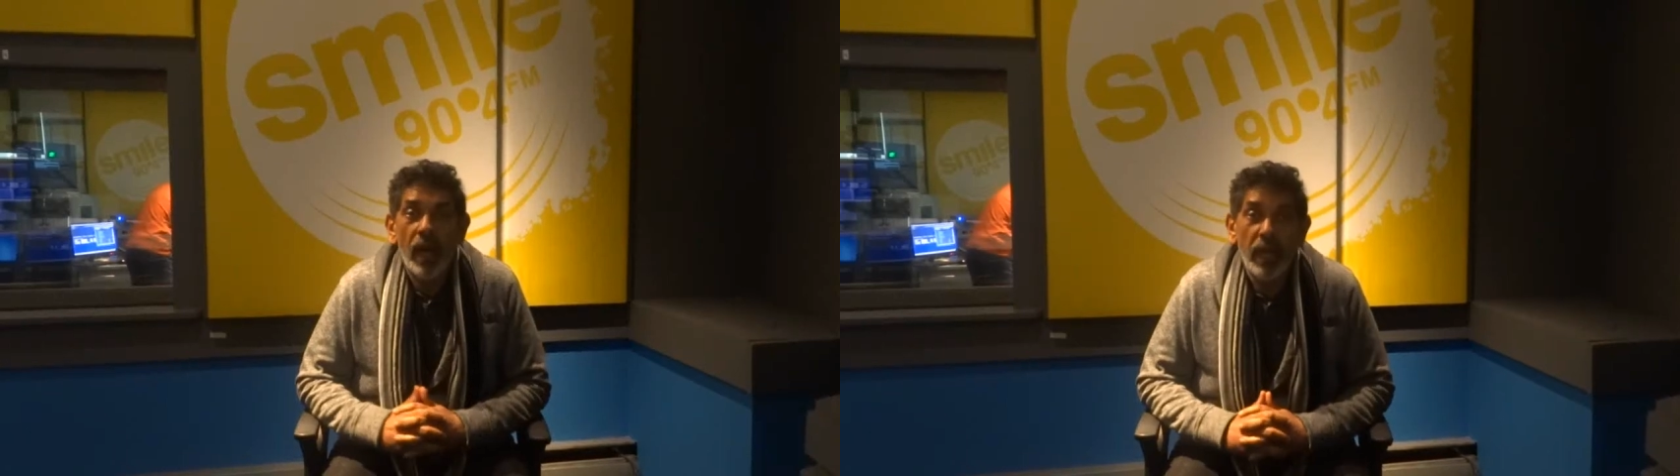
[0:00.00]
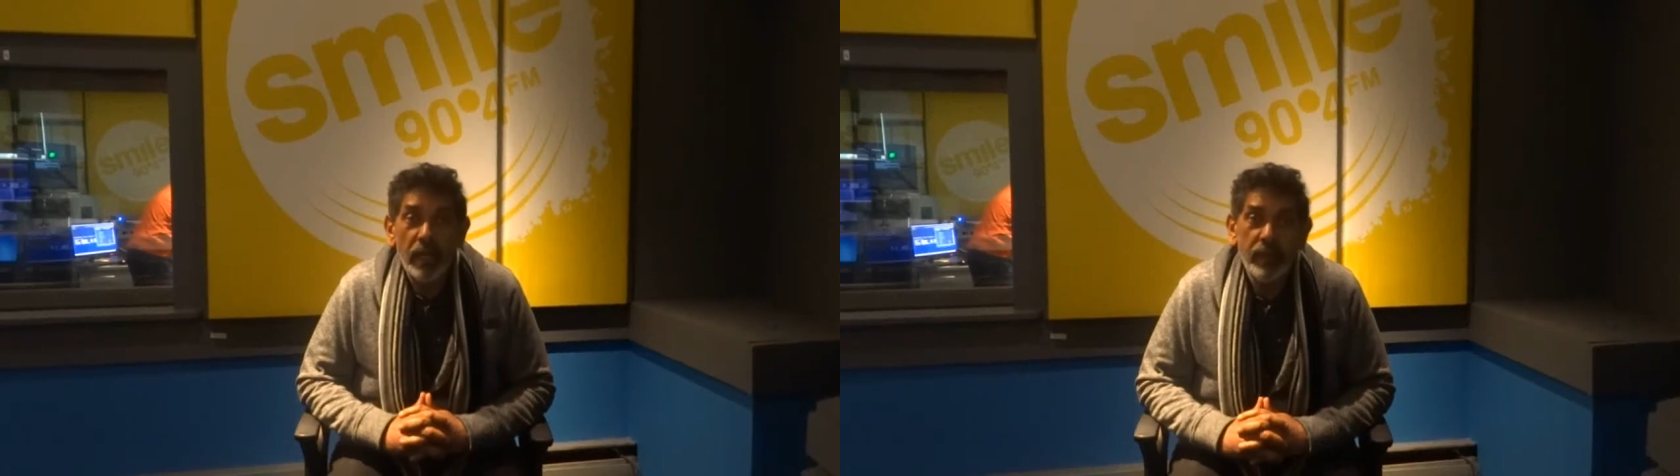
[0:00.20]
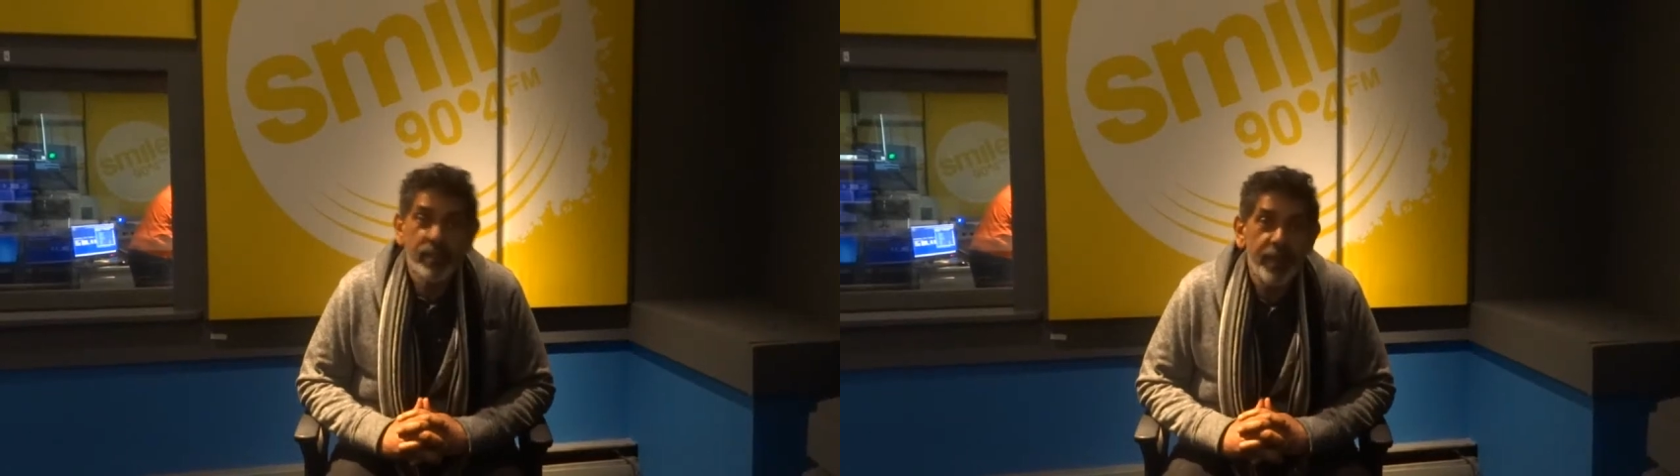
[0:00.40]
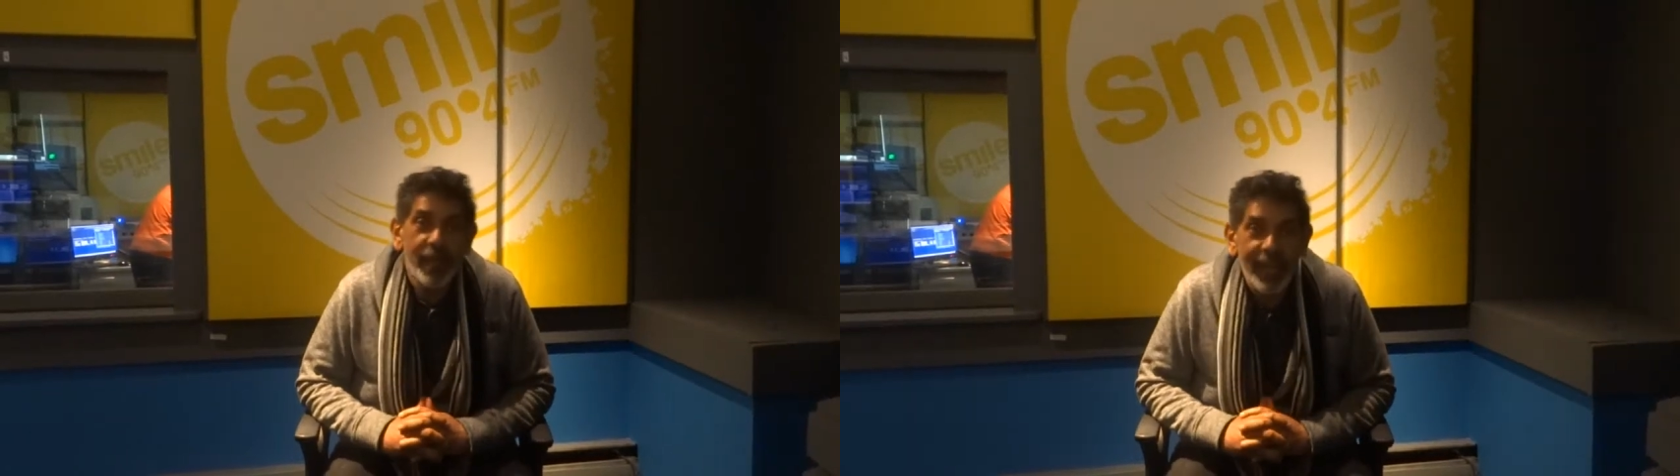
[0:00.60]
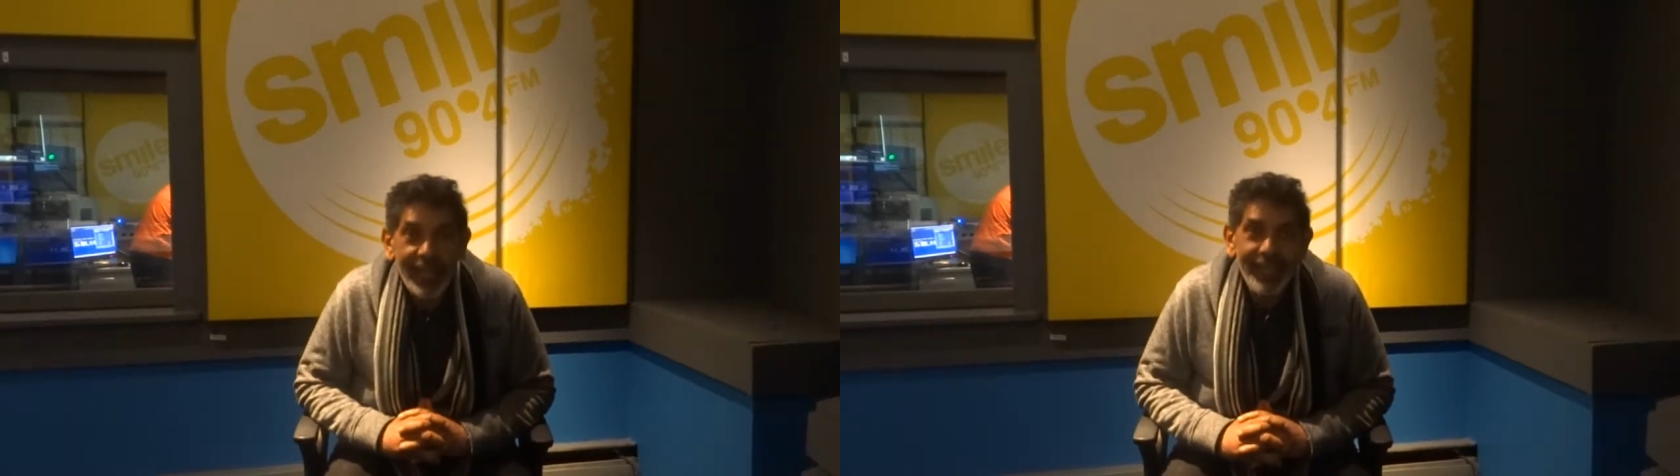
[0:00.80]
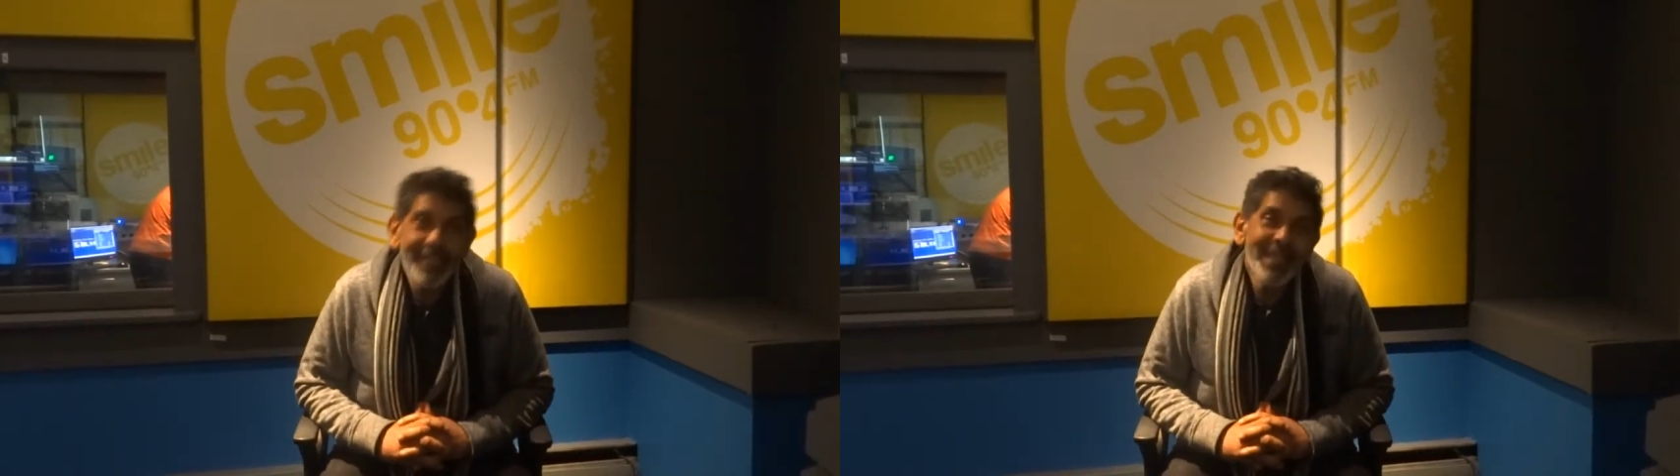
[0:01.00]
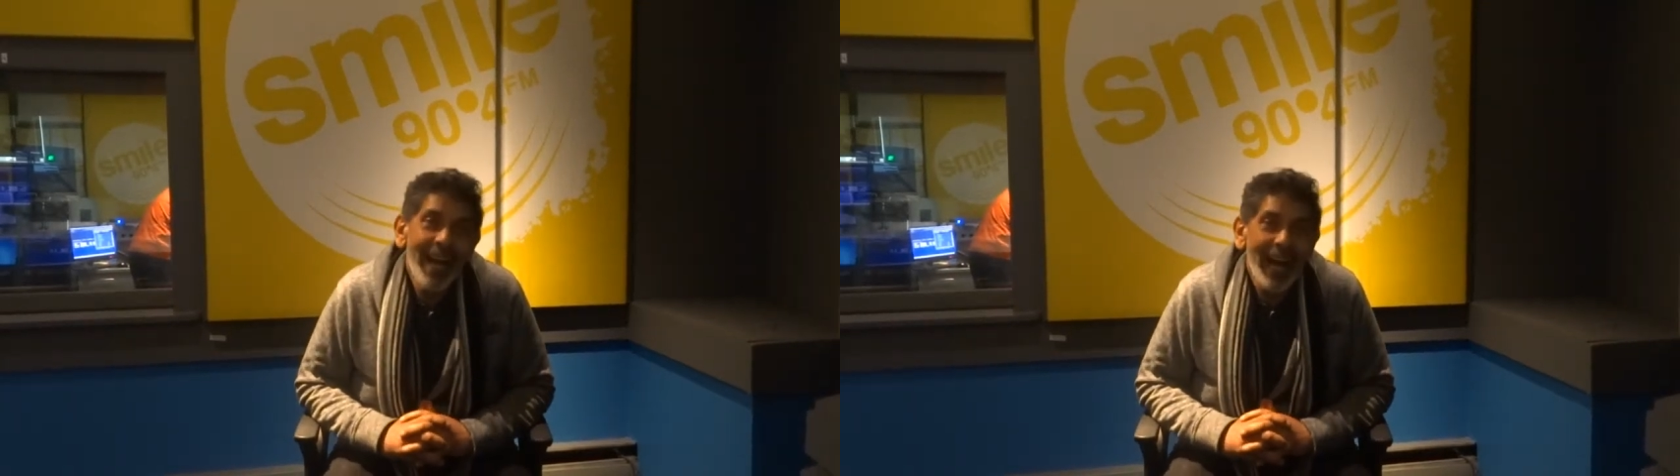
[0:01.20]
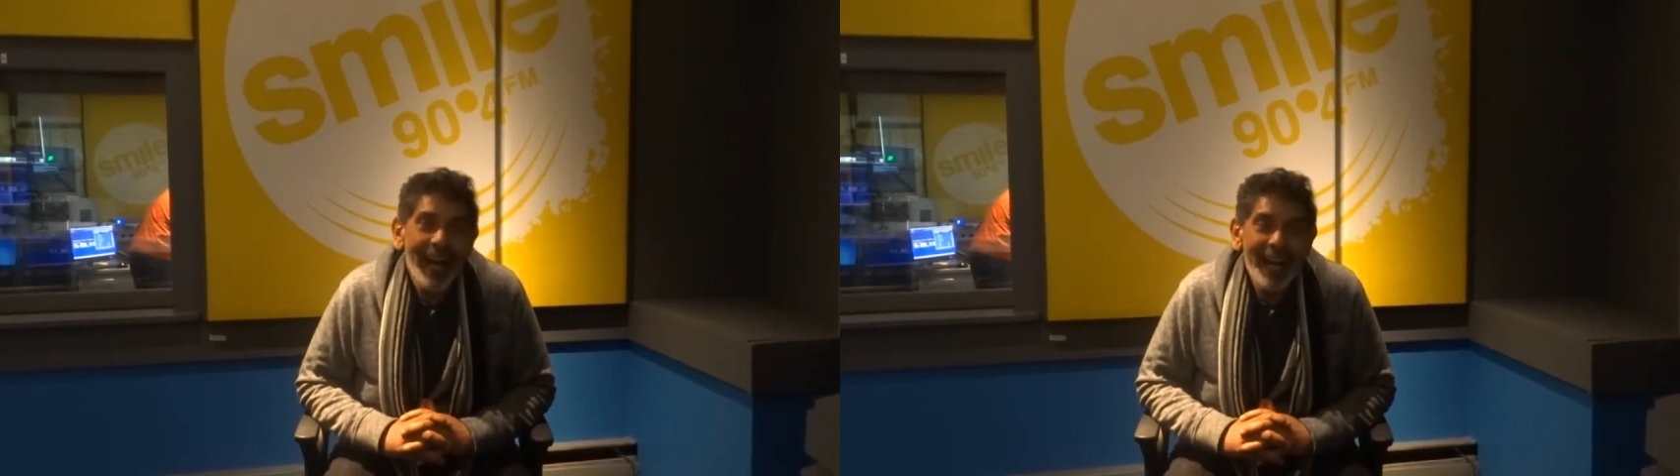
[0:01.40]
Oh, Hello, it's me again.
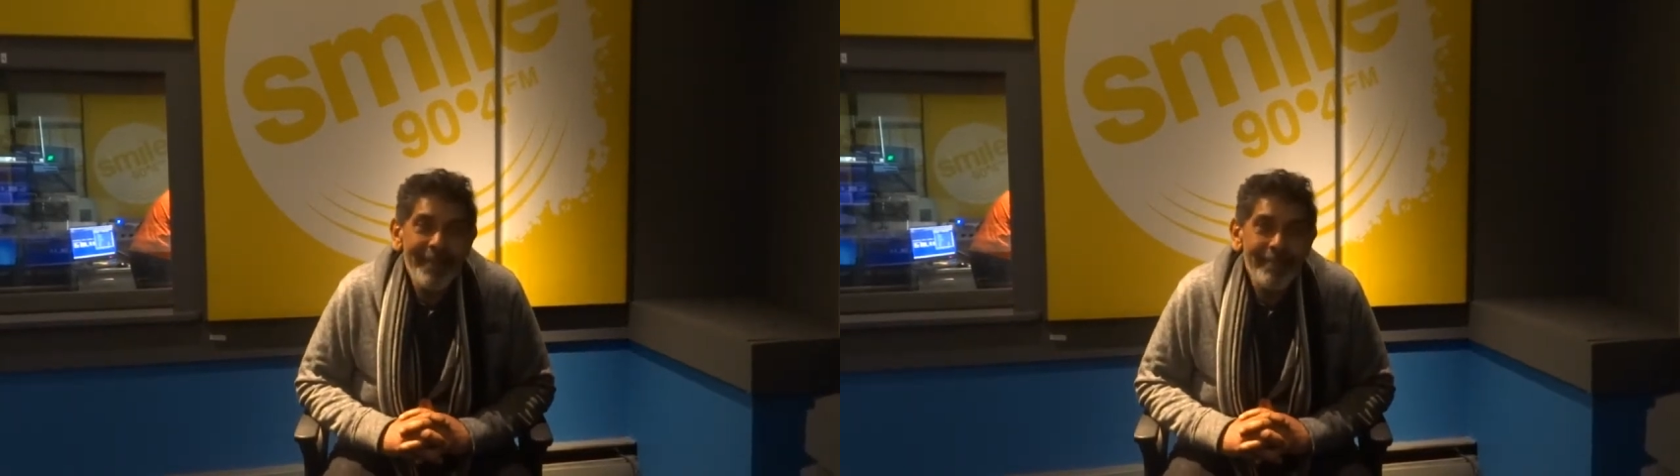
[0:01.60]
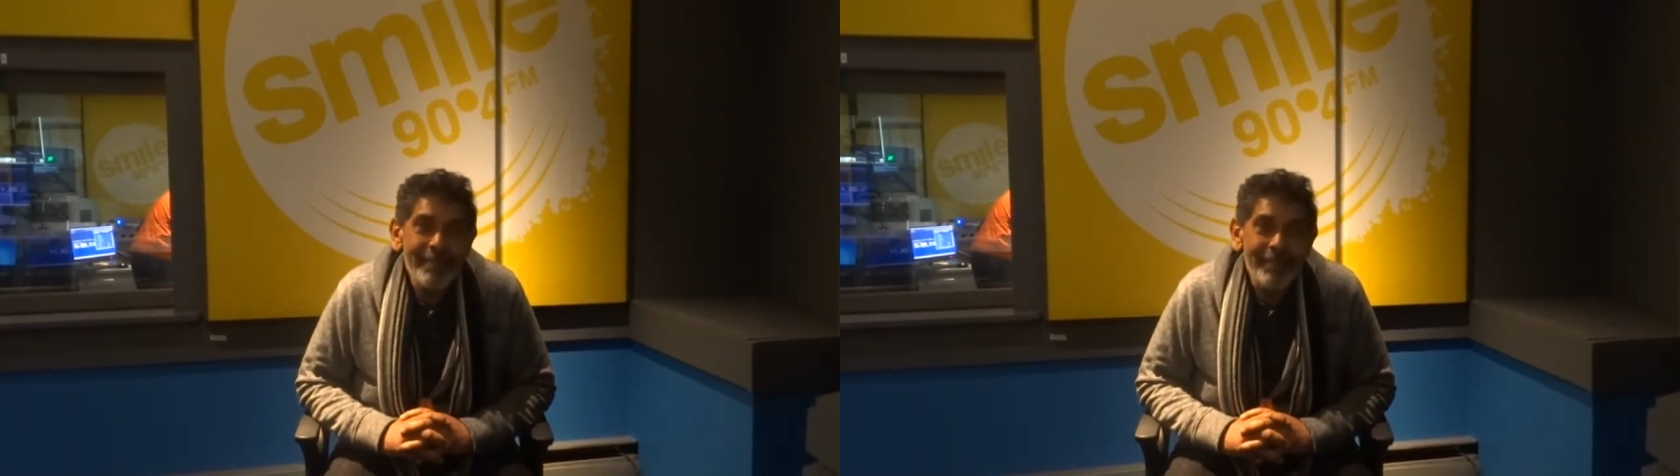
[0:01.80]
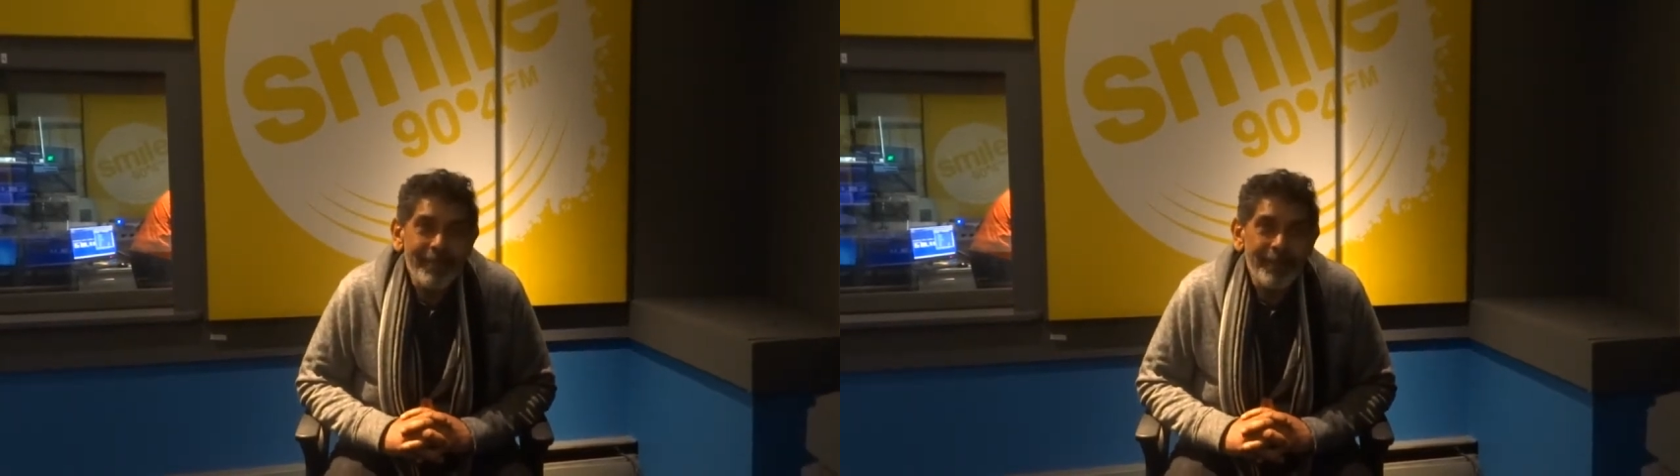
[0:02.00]
Um,